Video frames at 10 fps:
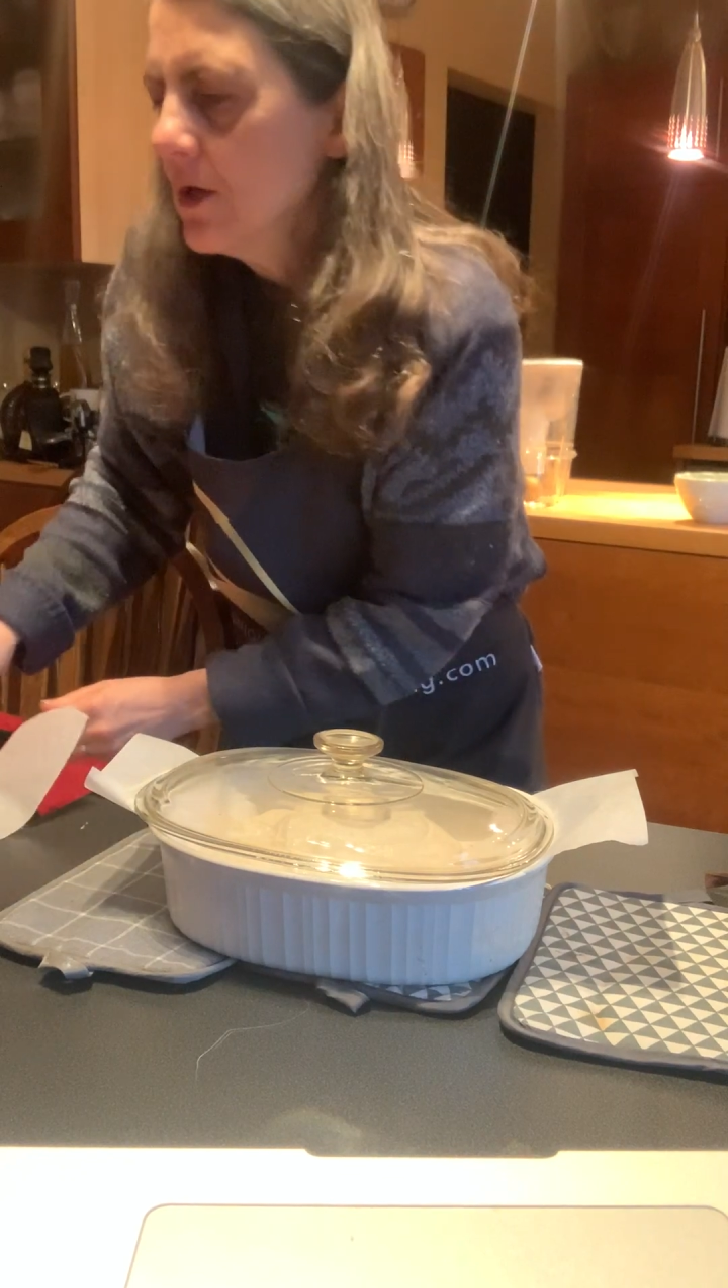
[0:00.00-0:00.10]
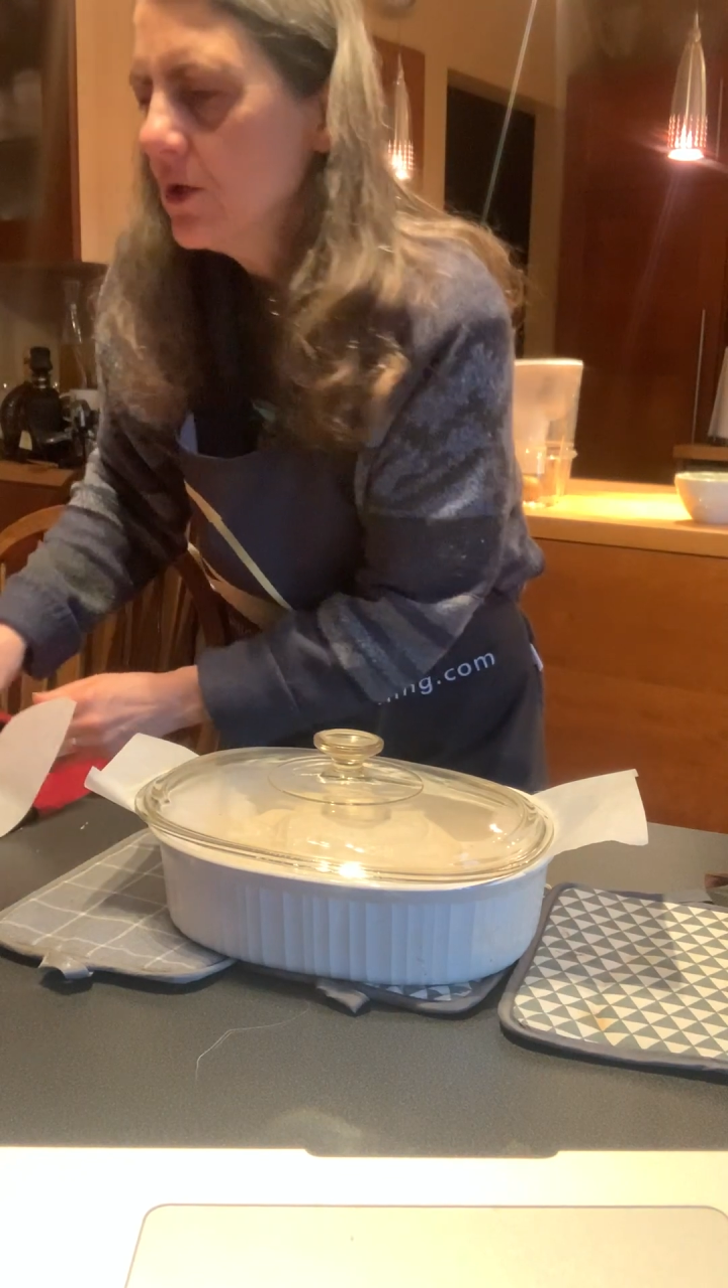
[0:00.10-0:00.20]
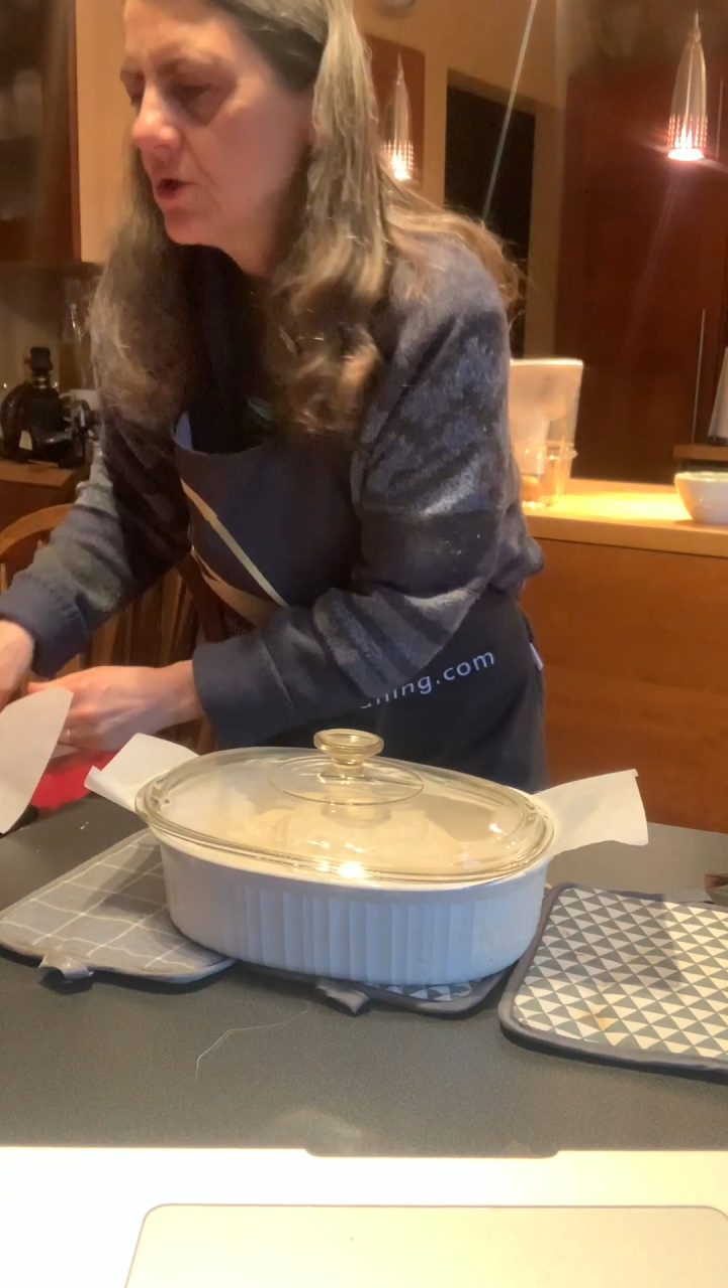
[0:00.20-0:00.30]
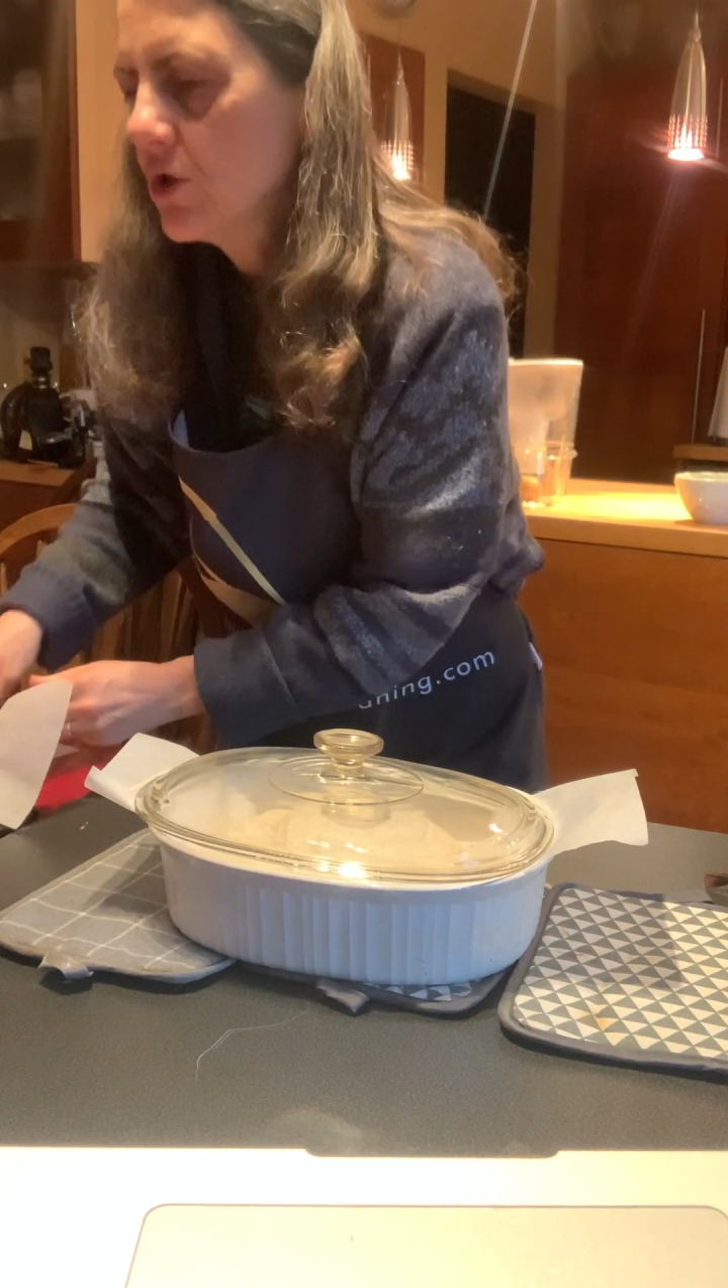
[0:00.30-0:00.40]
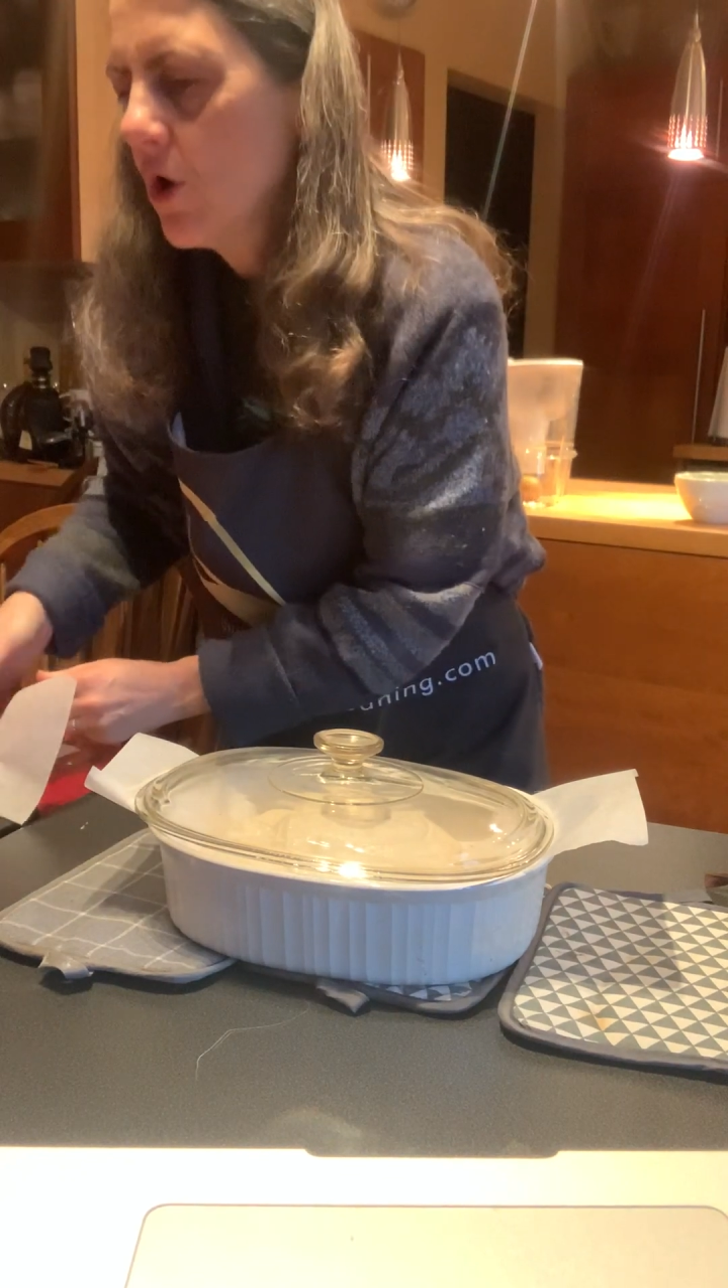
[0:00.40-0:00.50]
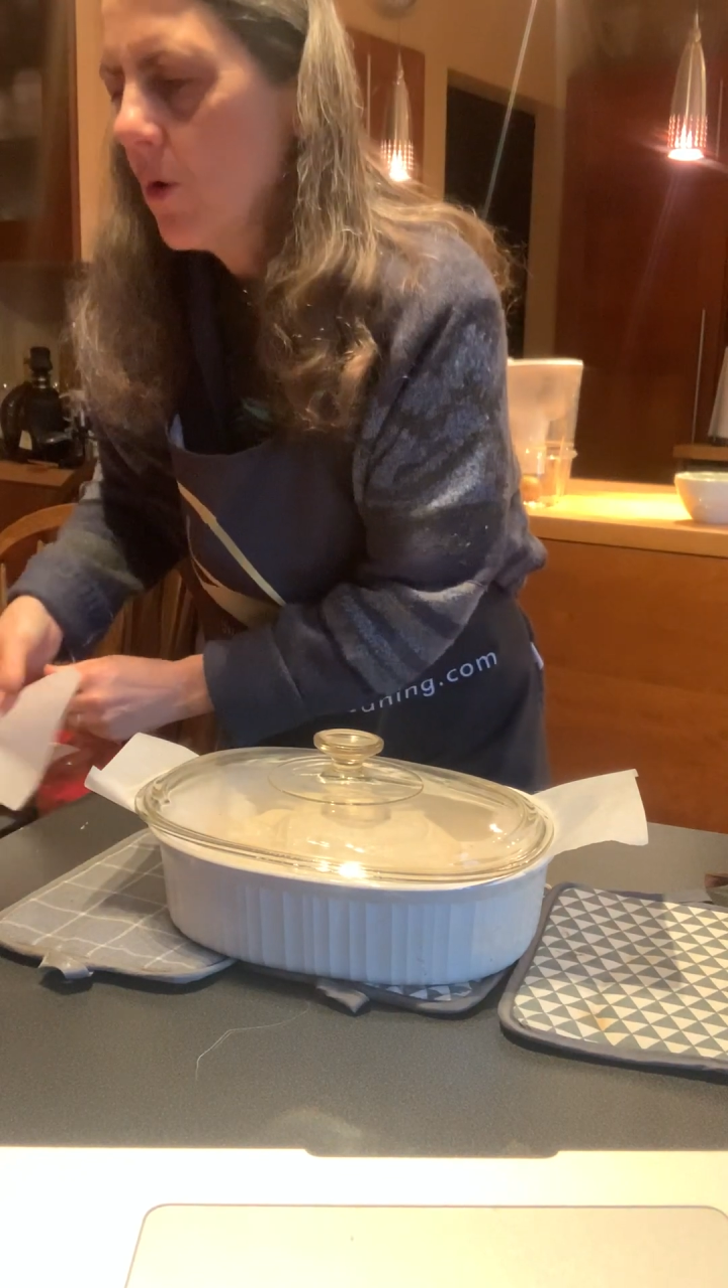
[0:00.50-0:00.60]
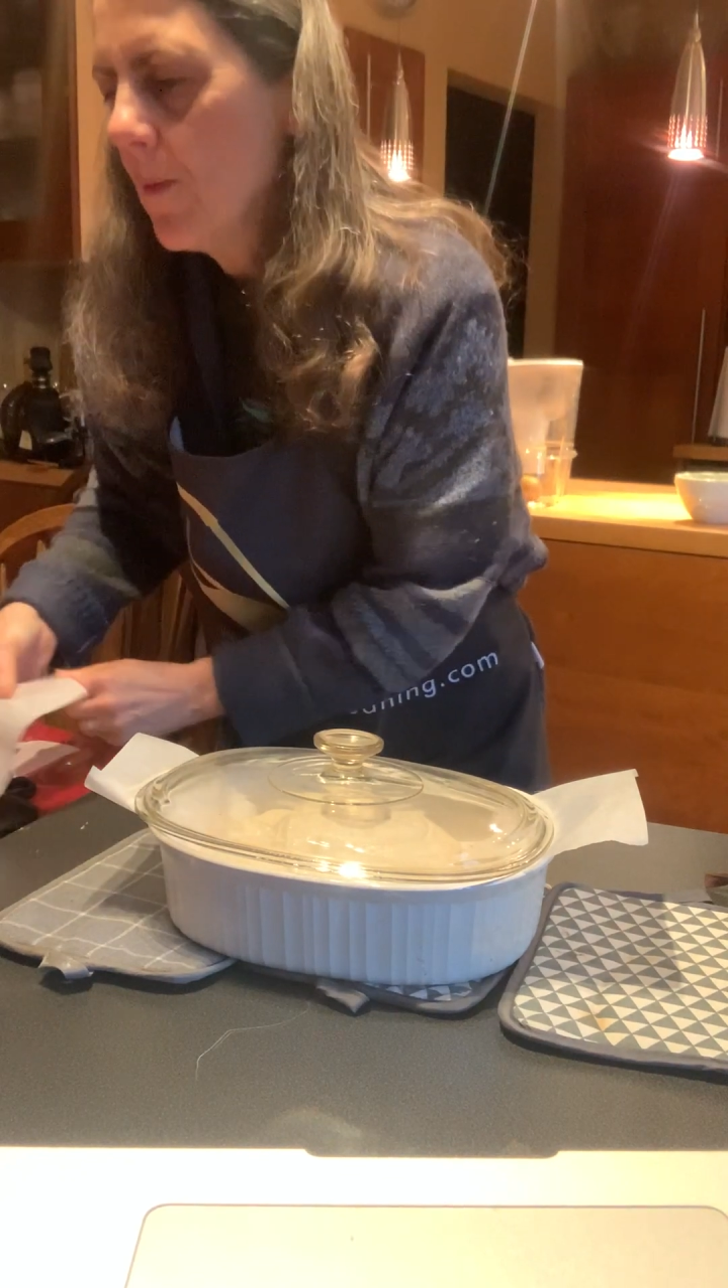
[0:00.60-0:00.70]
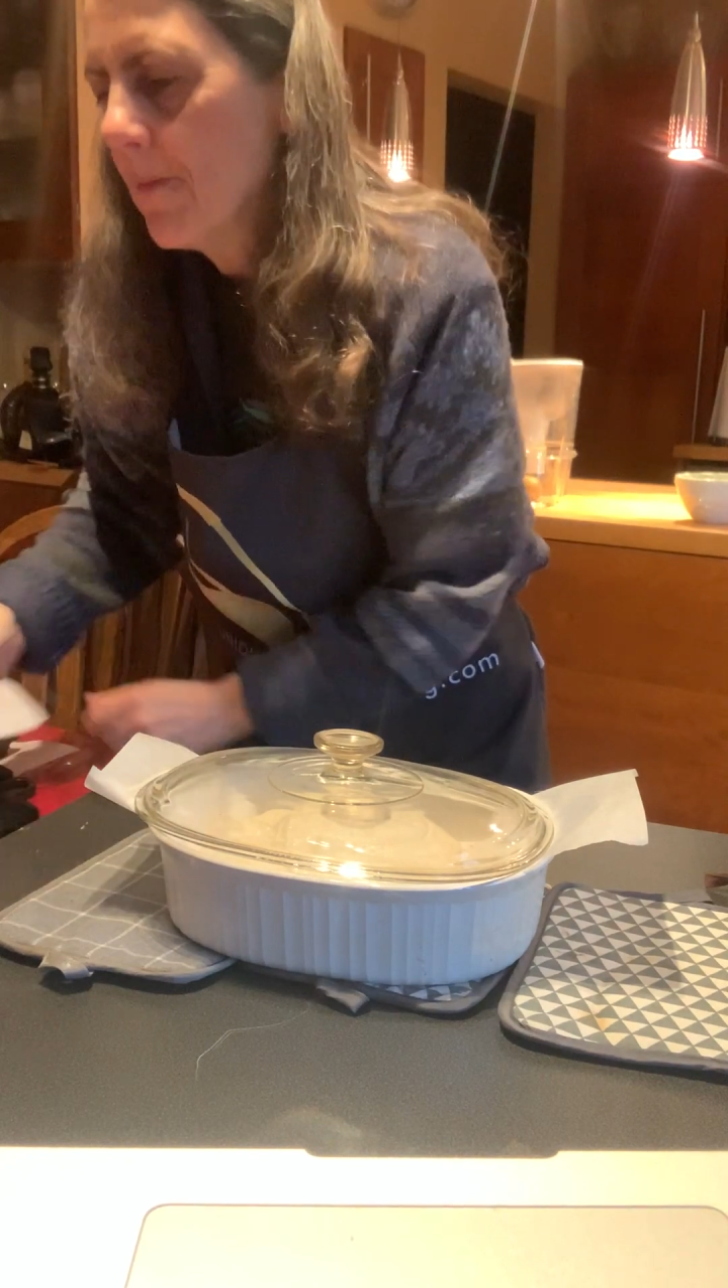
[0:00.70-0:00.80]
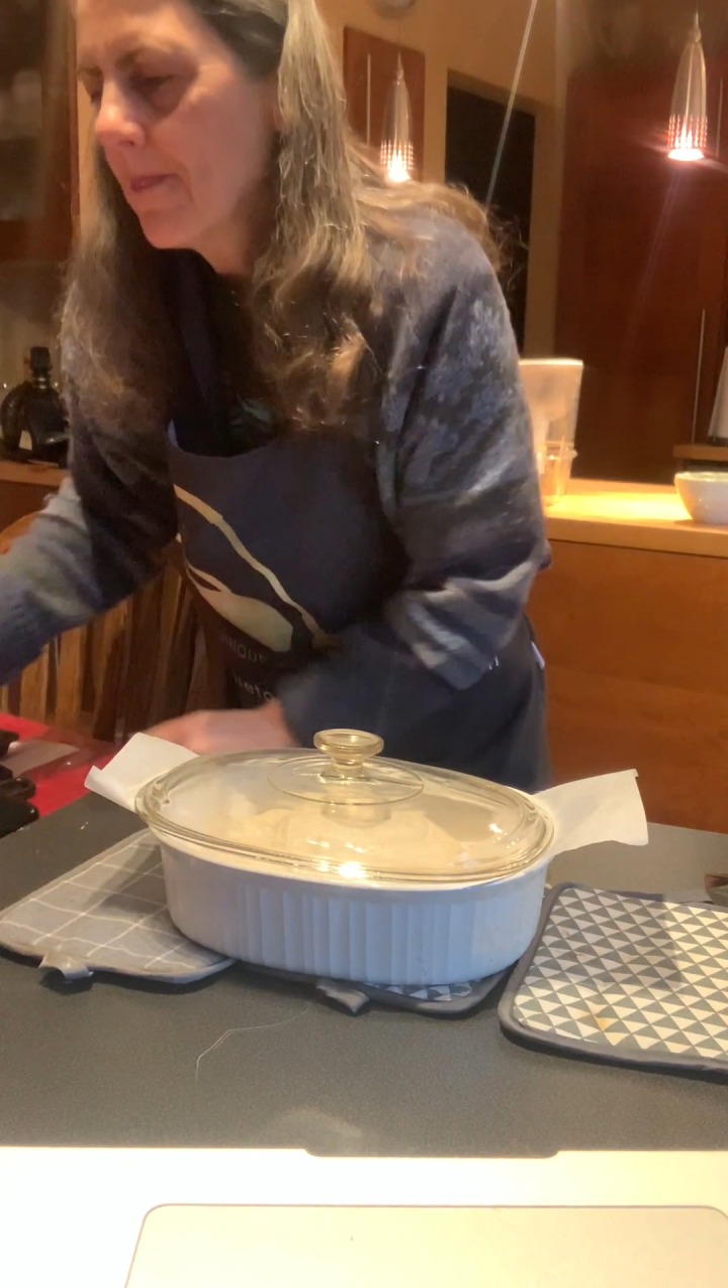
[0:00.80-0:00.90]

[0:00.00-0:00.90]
So